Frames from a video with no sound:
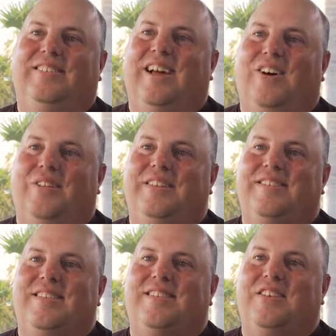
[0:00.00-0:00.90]
all these
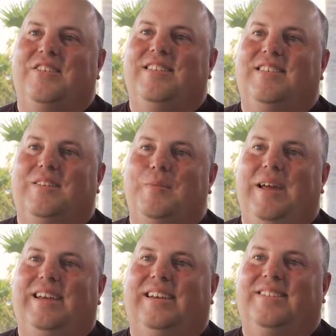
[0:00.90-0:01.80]
decisions to
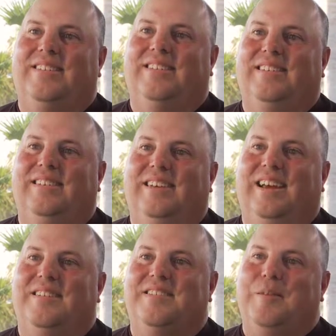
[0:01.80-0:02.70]
make is, it's